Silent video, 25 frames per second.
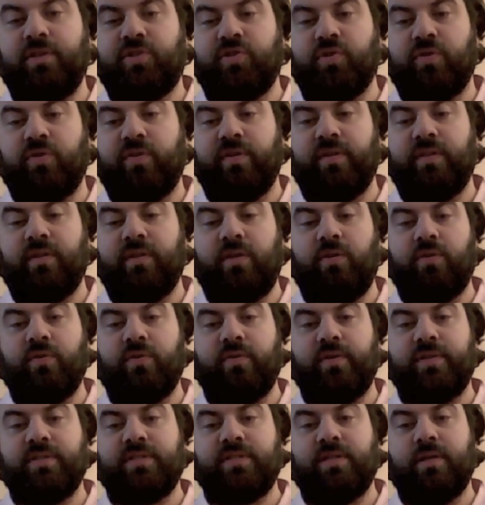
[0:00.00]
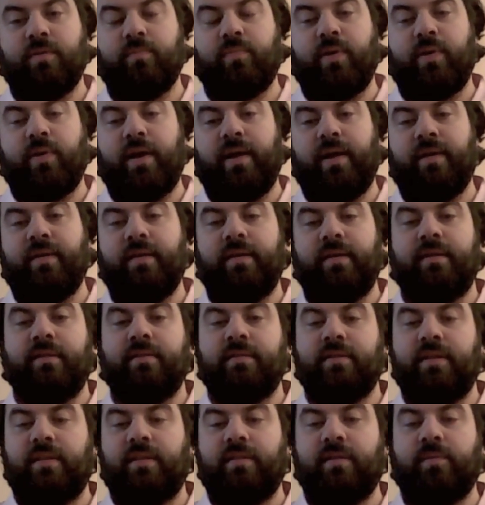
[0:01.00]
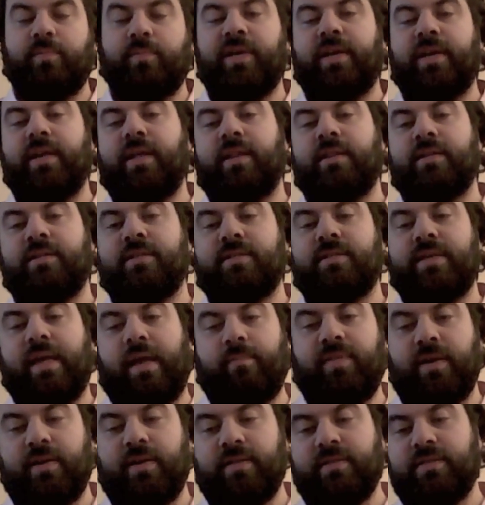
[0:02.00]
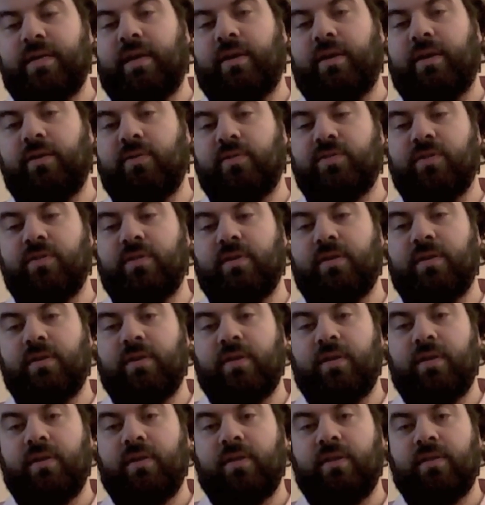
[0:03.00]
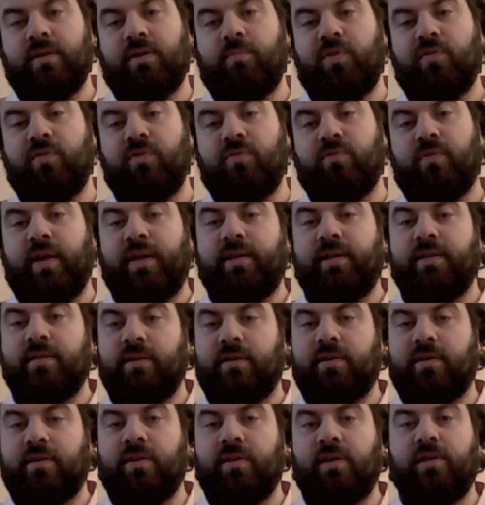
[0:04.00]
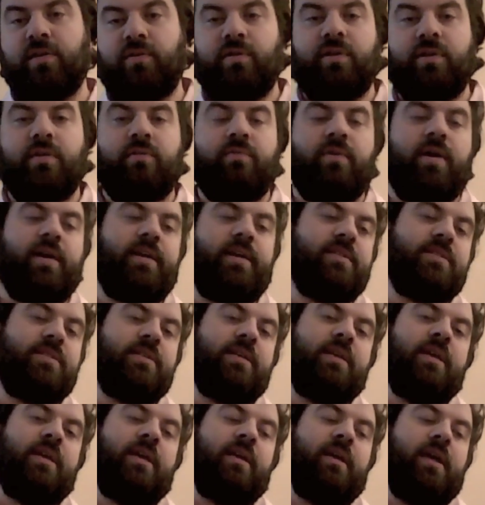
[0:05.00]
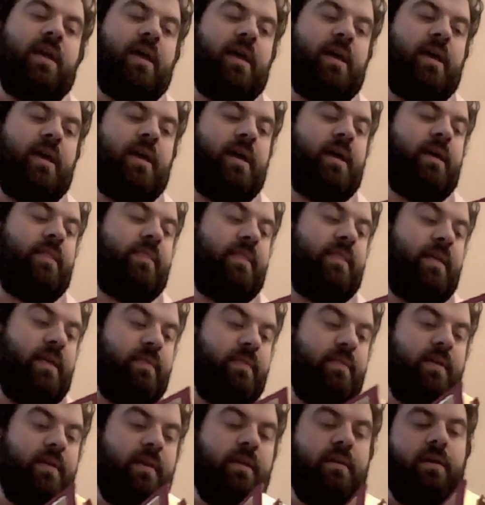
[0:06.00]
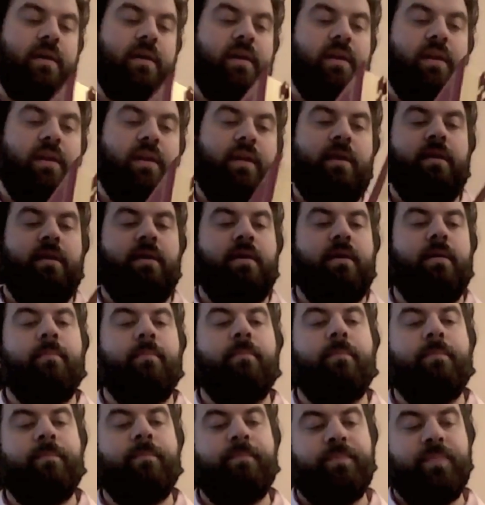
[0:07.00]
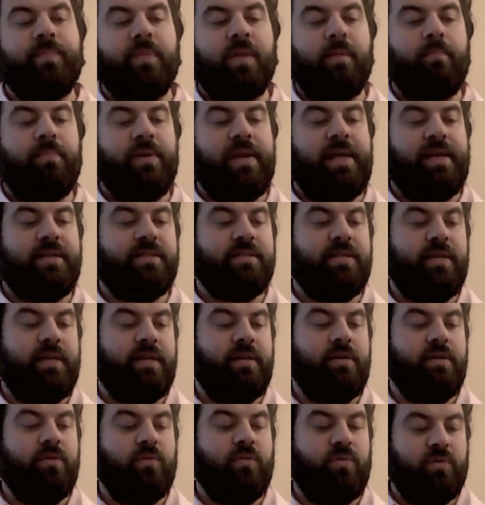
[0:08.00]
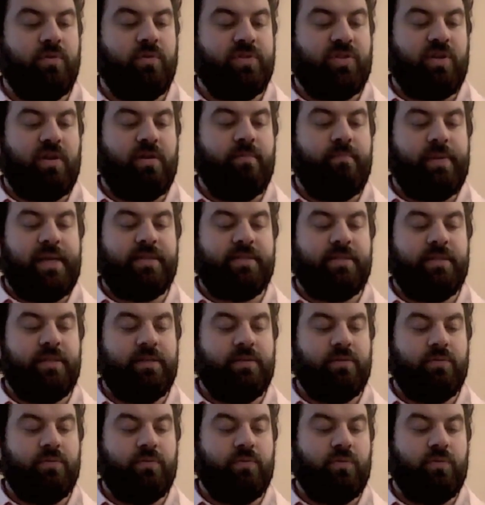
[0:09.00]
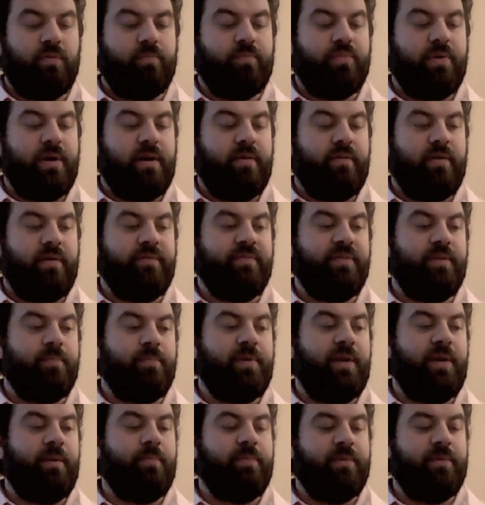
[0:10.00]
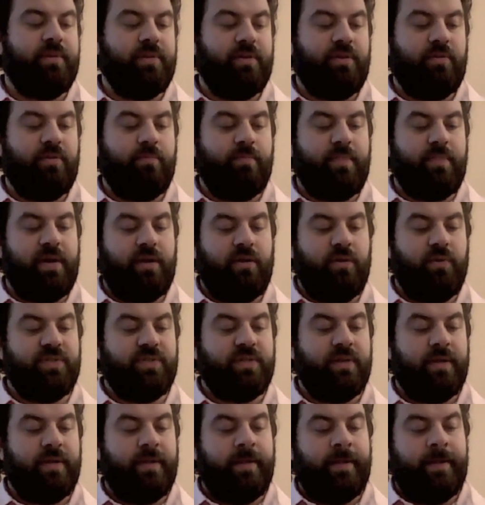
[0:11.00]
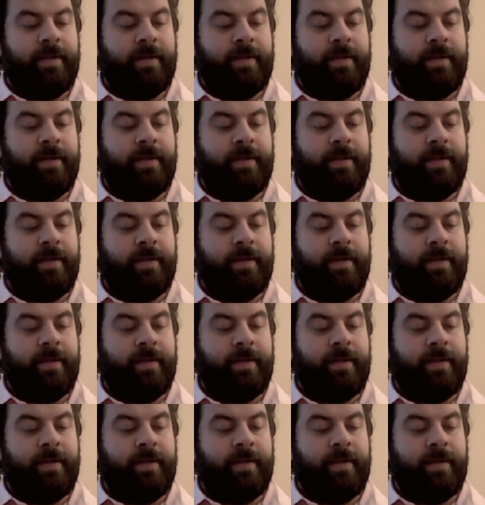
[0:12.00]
during the Eucharistic prayer. Then there'll be another tab that can take you to the communion rite, concluding rites, and then any blessing or solemn blessing or prayer over the people that you may use.